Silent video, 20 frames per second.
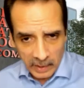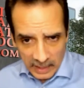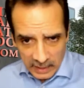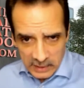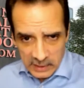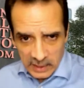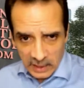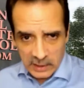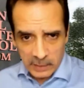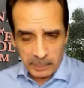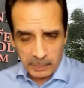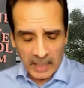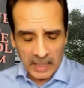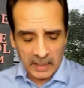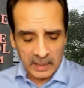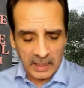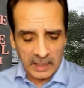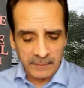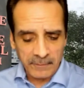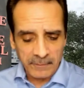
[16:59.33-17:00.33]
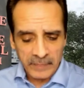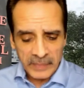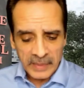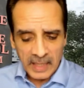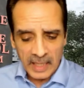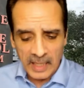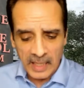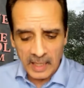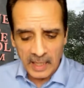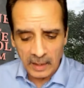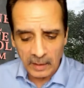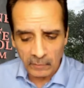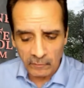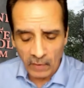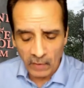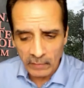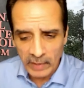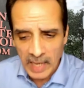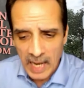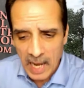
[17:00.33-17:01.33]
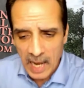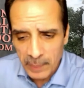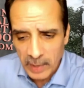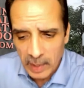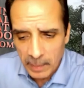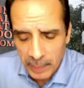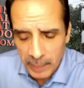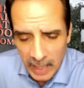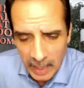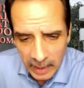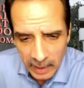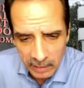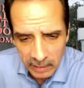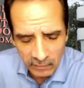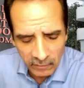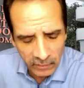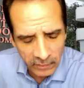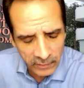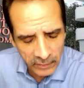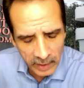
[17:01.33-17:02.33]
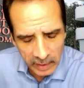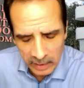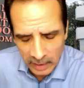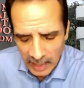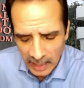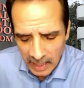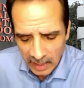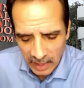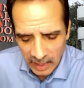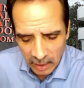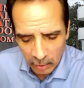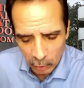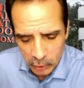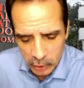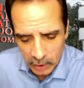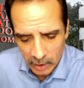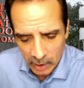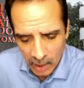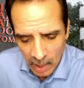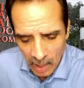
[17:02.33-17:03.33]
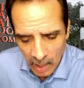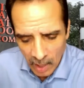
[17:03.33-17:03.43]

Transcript: it's expanding, and very happy about it. A lot of energy.